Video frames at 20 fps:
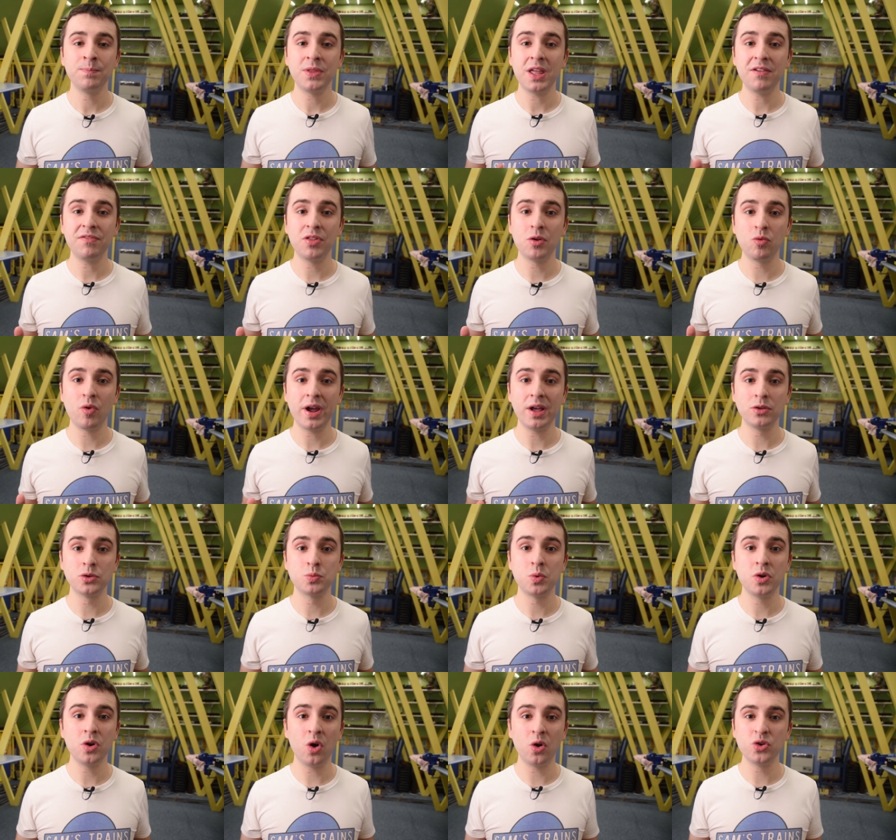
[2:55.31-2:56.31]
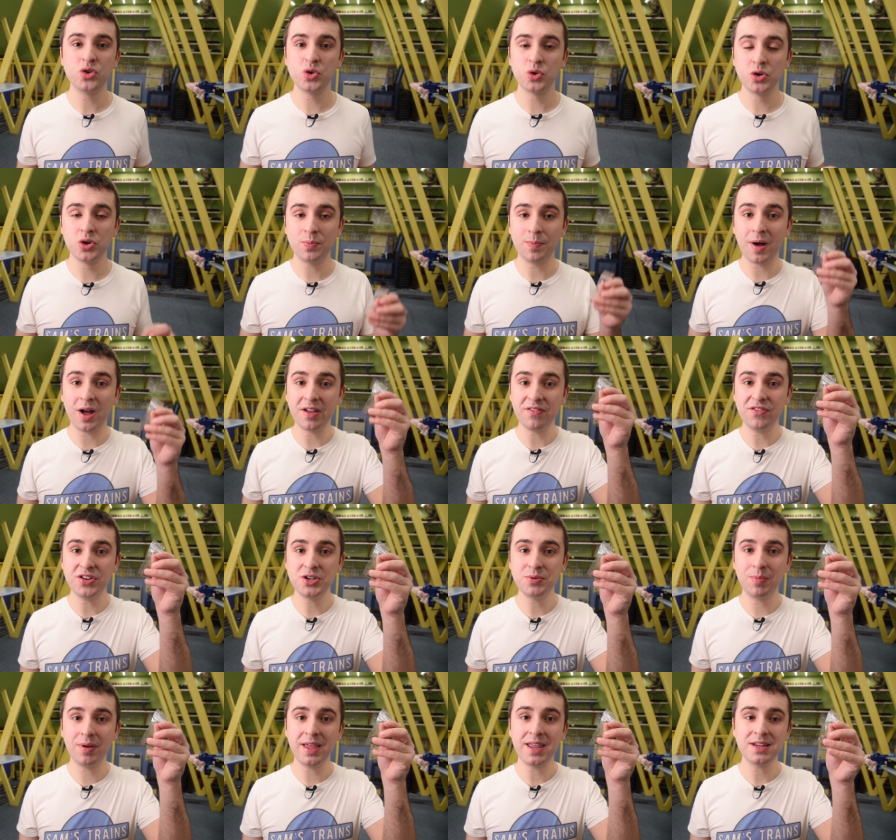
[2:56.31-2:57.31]
If the rails were not joined by
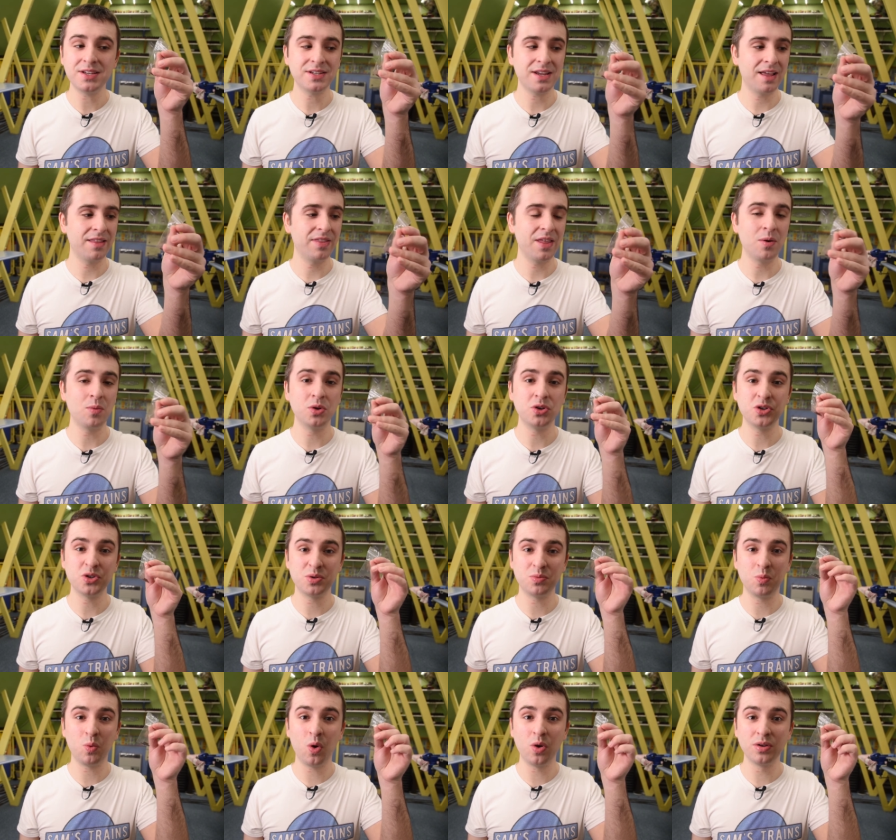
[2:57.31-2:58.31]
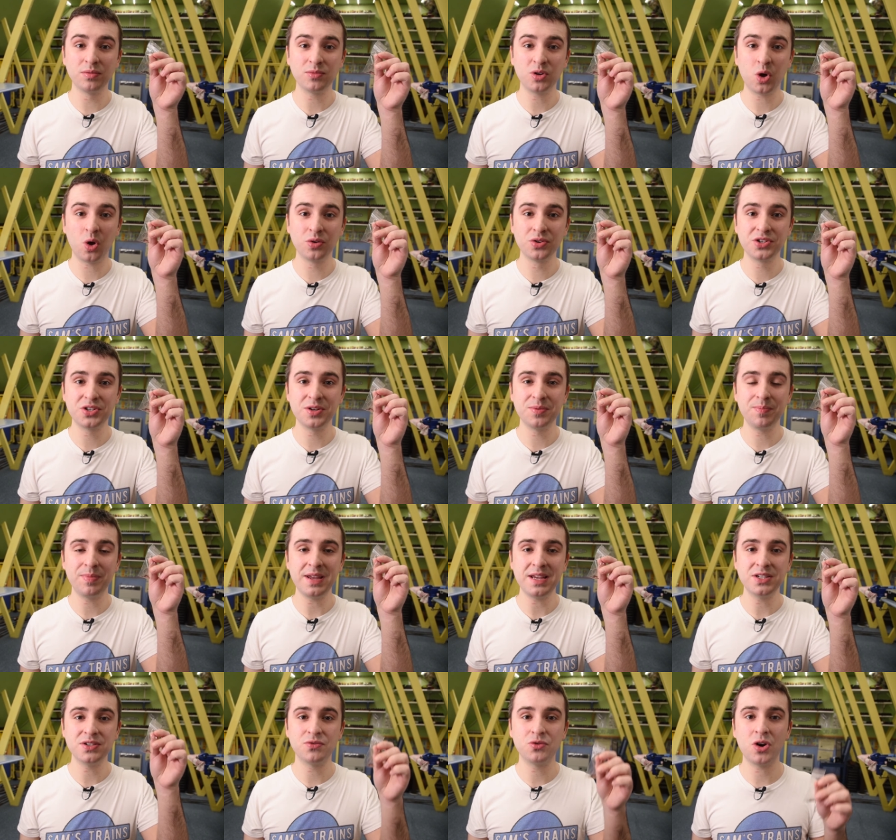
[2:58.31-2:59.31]
fish plates and they were just one constant
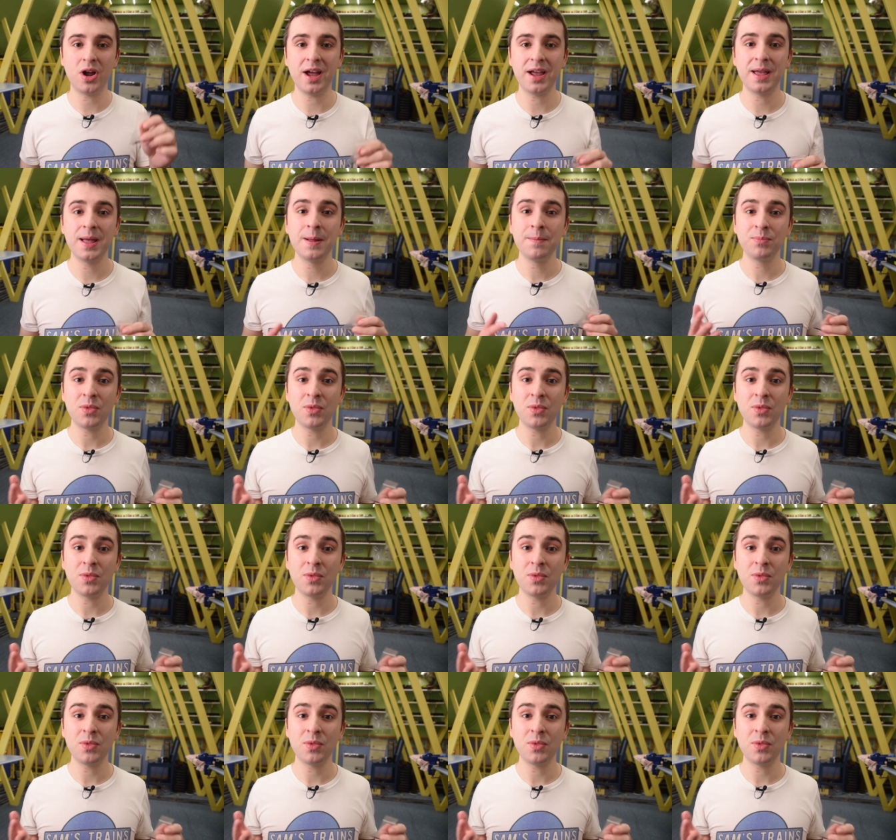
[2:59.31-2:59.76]
piece of track,